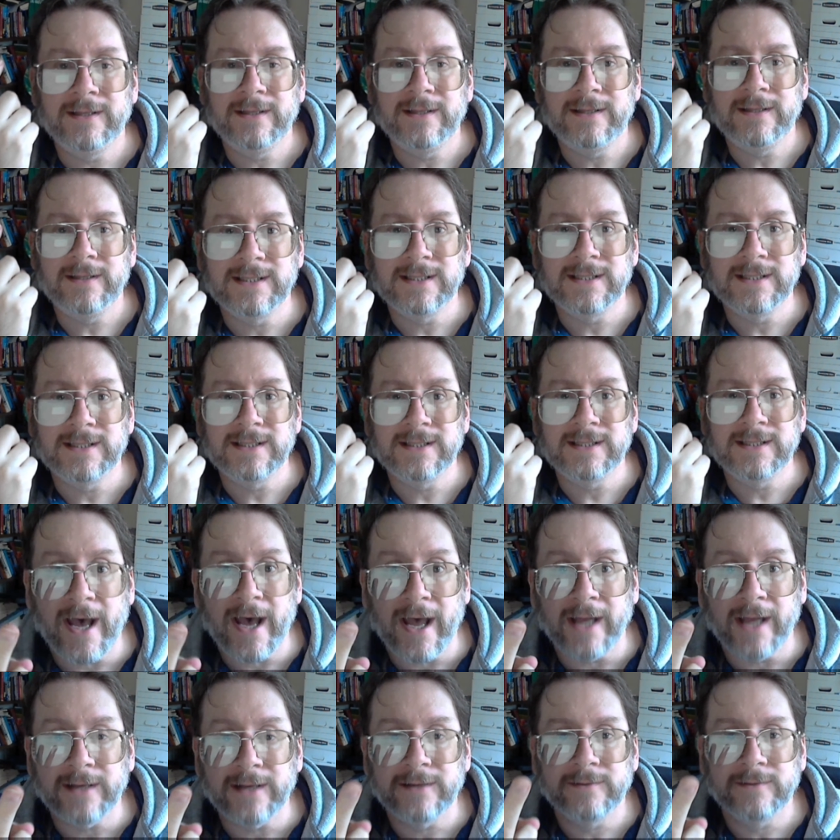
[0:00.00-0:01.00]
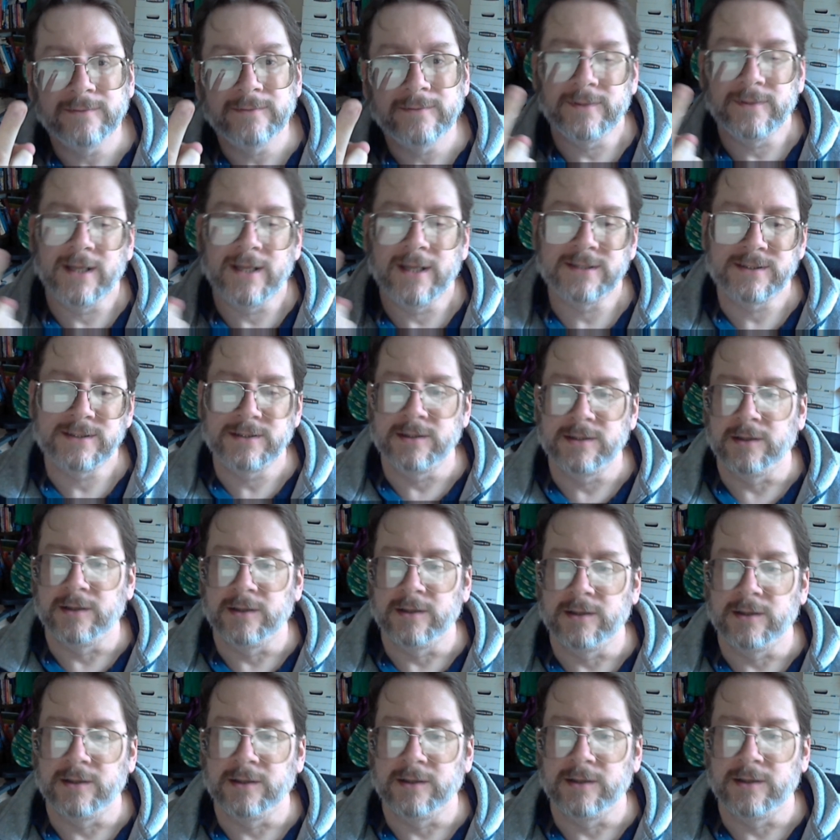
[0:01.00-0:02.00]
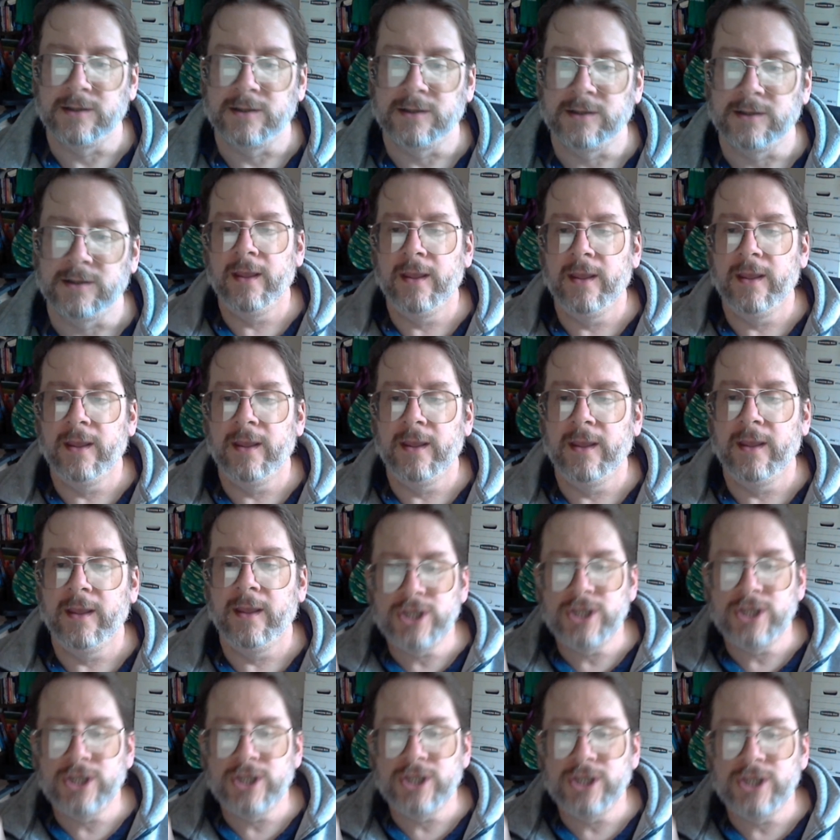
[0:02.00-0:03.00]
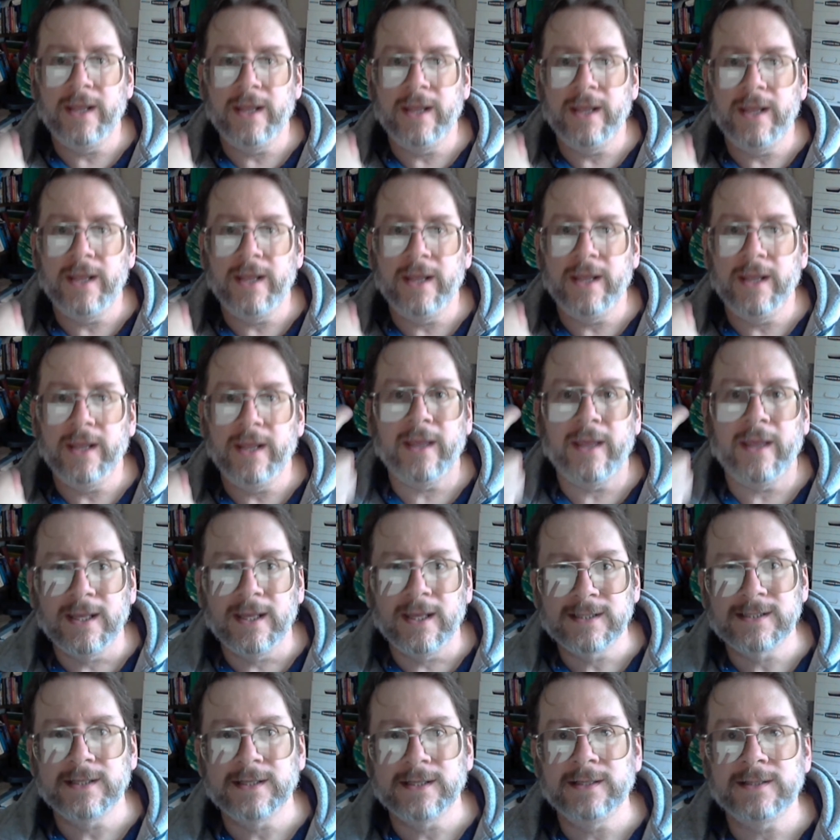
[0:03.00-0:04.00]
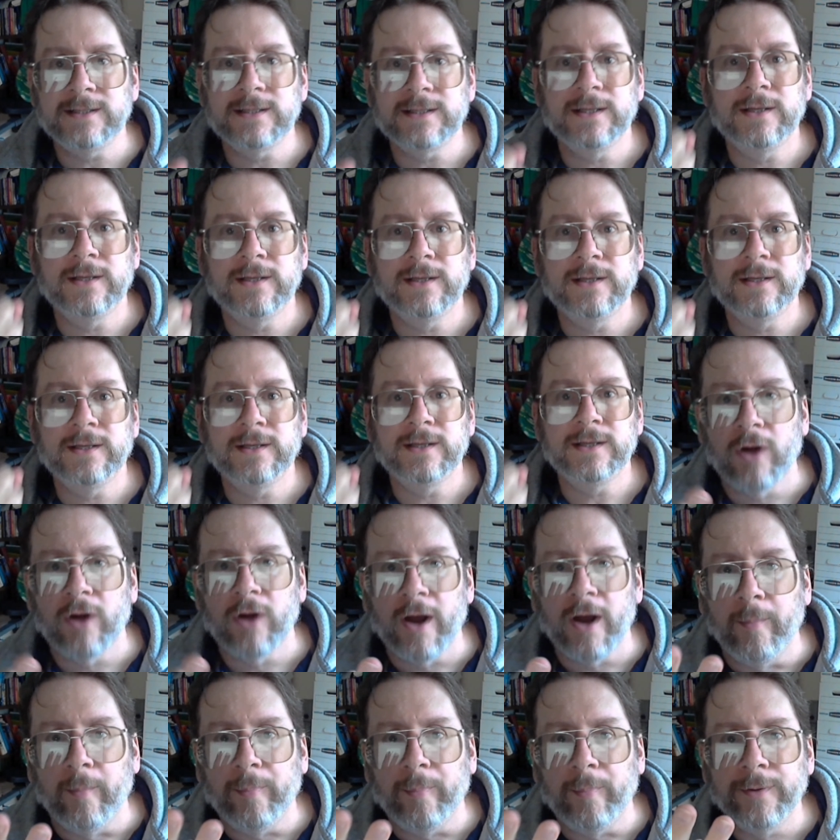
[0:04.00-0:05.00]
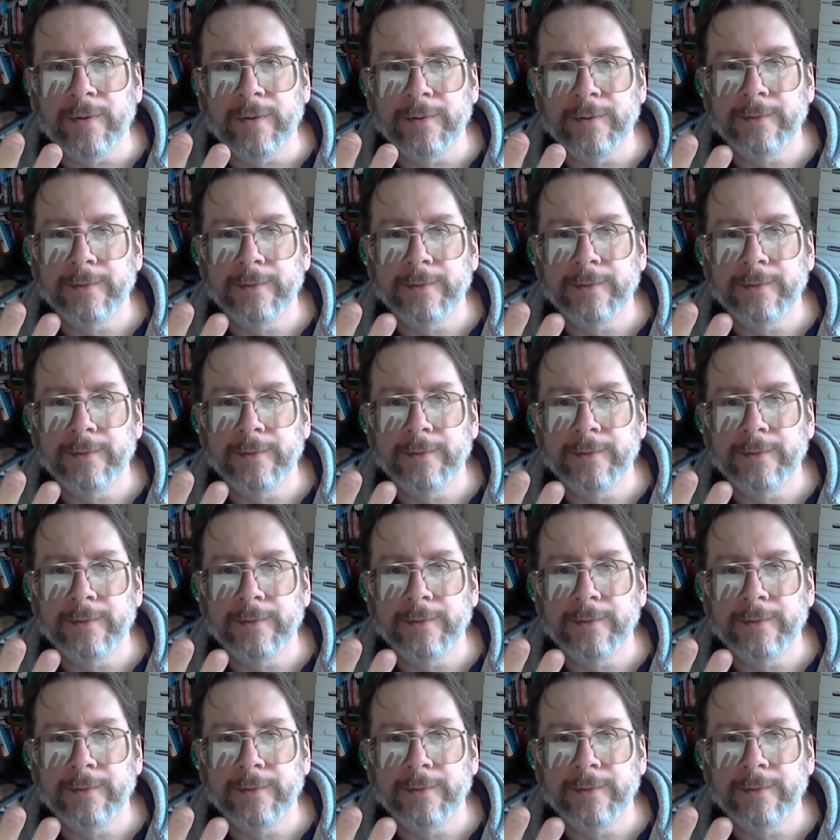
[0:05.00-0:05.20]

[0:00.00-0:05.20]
is not, that's 2. She isn't Trump.